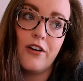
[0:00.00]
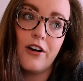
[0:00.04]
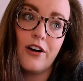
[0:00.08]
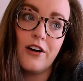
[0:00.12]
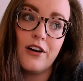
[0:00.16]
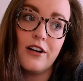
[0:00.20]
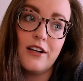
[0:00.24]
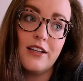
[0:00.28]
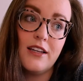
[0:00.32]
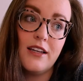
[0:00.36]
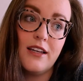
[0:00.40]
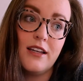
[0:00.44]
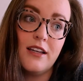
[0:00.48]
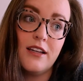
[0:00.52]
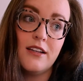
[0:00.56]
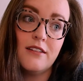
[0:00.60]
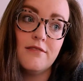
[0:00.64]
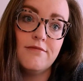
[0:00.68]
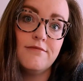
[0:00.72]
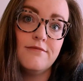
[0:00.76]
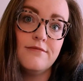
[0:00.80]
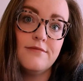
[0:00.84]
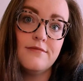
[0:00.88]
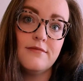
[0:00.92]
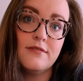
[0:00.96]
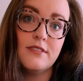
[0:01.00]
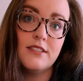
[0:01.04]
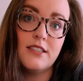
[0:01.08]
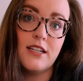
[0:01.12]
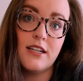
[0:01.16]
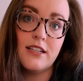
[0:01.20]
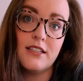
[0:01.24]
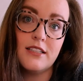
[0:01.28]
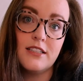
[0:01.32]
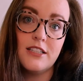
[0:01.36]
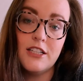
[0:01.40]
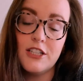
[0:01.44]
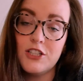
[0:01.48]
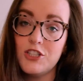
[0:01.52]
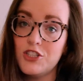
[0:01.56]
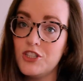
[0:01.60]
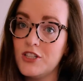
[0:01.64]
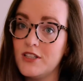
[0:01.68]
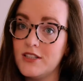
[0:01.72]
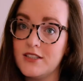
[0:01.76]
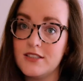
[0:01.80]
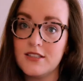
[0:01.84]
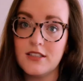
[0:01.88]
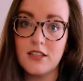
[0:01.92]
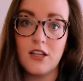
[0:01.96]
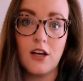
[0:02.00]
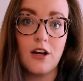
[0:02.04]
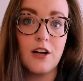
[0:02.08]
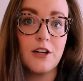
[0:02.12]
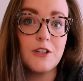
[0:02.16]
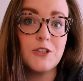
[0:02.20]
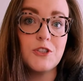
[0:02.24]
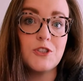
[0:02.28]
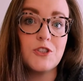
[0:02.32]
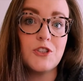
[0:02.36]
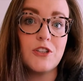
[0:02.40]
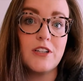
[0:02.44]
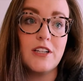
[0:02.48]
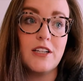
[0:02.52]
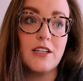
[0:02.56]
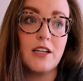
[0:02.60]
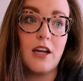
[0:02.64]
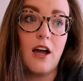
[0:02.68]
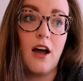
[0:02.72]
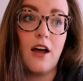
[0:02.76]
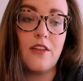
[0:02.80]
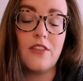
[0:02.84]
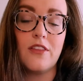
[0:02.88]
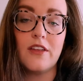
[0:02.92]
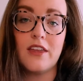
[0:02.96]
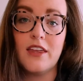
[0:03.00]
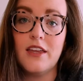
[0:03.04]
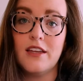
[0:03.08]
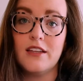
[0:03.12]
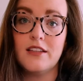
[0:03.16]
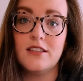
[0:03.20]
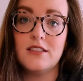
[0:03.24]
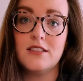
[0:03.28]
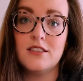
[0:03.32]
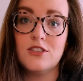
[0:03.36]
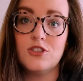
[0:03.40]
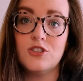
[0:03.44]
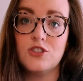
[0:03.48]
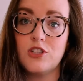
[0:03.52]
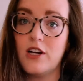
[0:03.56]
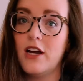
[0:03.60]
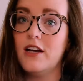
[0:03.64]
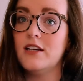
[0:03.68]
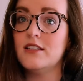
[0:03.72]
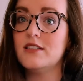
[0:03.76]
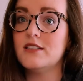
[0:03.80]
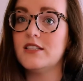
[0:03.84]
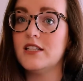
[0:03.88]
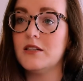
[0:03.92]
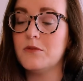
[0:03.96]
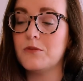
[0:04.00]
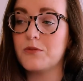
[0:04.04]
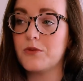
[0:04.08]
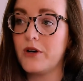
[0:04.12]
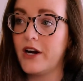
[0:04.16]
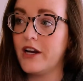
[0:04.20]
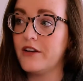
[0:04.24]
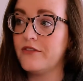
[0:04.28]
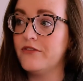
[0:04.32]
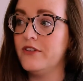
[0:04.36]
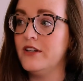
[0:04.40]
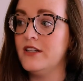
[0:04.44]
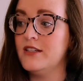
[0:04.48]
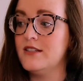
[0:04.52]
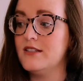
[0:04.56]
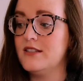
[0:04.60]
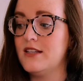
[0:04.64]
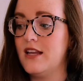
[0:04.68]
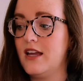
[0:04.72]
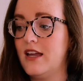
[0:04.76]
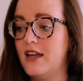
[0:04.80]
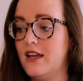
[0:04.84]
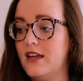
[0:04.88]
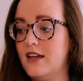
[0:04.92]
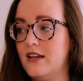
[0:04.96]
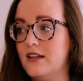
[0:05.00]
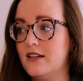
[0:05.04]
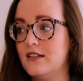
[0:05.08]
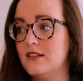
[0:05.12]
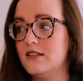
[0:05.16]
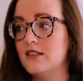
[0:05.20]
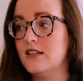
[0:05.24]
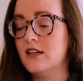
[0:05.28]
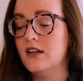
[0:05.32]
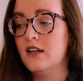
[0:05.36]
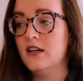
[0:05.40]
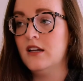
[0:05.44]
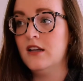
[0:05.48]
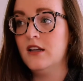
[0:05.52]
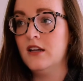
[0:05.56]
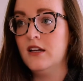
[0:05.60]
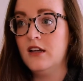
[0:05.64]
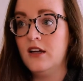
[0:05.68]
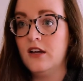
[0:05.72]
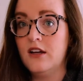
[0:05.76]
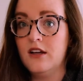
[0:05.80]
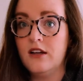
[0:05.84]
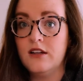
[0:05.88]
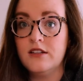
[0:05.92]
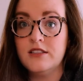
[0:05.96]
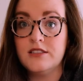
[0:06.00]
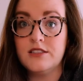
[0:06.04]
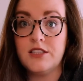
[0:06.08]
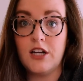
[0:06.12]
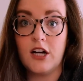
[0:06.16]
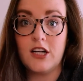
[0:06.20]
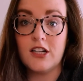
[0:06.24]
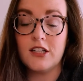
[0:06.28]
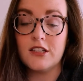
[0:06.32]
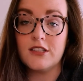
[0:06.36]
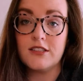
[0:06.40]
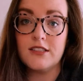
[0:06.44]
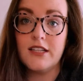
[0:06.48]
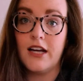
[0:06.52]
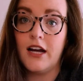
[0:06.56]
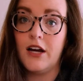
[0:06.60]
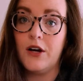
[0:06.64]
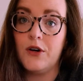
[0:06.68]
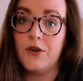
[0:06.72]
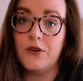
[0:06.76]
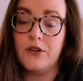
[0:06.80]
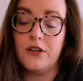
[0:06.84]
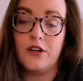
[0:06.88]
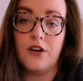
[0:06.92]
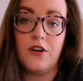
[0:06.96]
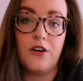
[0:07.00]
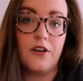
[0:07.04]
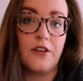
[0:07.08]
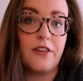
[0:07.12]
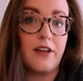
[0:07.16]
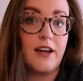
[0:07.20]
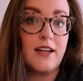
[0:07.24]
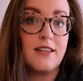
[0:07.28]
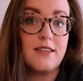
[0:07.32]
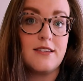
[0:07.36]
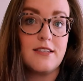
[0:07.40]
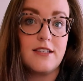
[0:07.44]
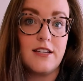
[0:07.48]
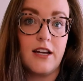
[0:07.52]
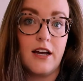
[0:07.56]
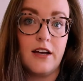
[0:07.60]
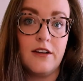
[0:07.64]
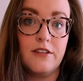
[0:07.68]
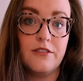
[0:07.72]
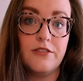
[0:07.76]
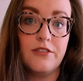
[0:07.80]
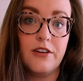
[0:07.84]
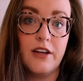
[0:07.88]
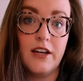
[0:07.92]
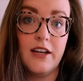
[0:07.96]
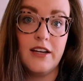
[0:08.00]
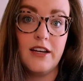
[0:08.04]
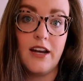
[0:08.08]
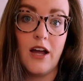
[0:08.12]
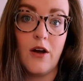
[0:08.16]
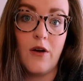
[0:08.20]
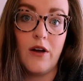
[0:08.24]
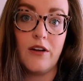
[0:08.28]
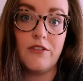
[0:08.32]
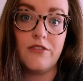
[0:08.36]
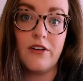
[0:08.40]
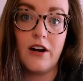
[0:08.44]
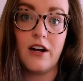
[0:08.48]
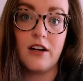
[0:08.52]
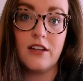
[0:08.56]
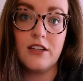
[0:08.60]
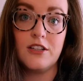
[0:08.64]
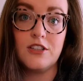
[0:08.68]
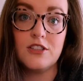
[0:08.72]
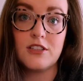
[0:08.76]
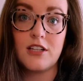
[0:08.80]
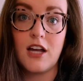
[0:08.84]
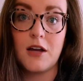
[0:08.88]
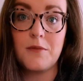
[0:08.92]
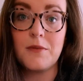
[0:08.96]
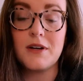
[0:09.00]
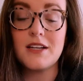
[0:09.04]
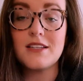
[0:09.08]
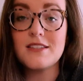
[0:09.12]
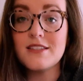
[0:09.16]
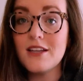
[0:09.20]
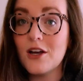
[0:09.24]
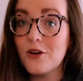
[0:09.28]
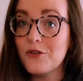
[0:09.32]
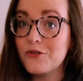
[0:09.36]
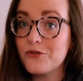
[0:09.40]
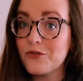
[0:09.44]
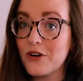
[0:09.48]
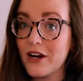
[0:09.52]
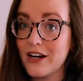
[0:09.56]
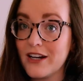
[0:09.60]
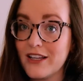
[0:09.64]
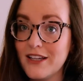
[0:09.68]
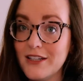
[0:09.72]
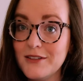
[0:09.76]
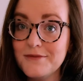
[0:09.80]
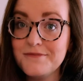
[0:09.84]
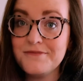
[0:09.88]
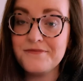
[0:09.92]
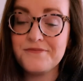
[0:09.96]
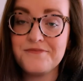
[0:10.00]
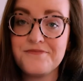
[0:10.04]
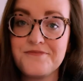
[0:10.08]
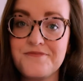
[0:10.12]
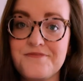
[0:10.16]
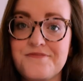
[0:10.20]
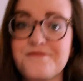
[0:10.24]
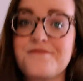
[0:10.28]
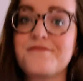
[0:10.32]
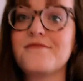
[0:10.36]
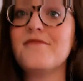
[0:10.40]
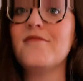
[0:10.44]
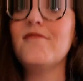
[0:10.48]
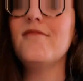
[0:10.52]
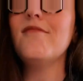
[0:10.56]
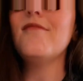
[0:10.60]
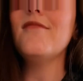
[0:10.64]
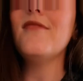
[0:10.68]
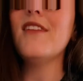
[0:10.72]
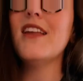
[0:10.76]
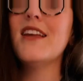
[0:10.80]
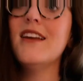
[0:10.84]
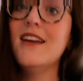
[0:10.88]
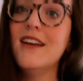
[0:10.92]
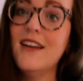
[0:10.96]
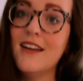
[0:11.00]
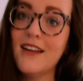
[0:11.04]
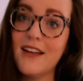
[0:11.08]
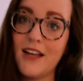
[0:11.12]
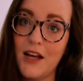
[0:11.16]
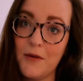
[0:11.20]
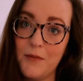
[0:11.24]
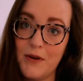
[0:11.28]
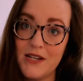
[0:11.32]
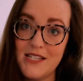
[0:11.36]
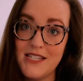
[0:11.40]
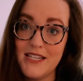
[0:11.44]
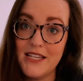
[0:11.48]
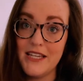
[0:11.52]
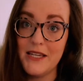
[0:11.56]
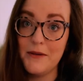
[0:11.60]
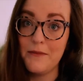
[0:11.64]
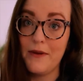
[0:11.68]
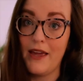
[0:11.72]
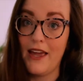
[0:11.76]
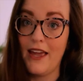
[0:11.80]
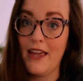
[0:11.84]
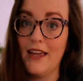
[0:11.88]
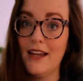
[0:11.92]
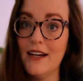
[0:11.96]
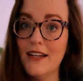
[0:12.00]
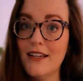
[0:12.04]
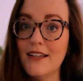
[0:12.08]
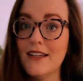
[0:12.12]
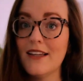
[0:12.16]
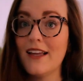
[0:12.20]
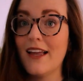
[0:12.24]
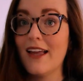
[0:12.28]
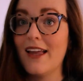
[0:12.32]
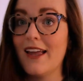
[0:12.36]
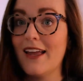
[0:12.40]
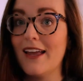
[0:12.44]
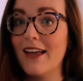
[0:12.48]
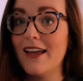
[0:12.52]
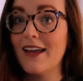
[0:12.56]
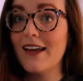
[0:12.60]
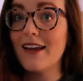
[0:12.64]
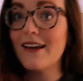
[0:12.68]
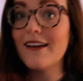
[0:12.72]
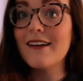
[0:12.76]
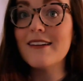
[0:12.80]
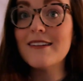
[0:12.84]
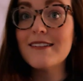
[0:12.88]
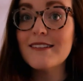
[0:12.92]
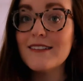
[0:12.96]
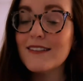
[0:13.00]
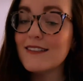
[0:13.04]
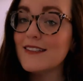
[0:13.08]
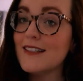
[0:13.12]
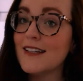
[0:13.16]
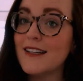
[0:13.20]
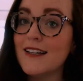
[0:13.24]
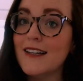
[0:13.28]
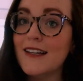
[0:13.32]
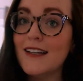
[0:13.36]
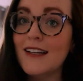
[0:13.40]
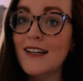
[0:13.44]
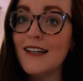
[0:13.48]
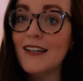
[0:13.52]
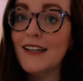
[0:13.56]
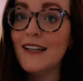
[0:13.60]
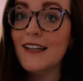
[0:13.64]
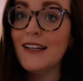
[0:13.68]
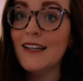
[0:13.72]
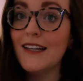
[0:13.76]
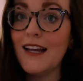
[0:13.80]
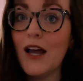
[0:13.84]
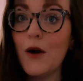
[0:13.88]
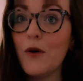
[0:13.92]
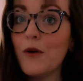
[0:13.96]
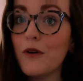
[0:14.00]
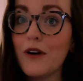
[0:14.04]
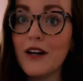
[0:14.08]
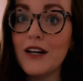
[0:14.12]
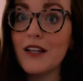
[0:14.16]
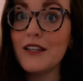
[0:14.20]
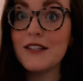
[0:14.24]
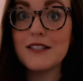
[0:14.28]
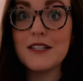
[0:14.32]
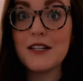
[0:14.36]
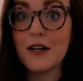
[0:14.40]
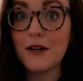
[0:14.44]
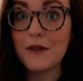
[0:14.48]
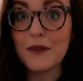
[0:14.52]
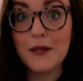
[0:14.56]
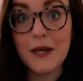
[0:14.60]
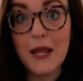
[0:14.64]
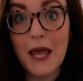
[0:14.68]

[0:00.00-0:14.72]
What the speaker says: already done dishes, laundry, got the kids dressed and breakfast and dogs out and all that stuff. And now I finally just got myself ready, got my tea made, and now we're ready to start the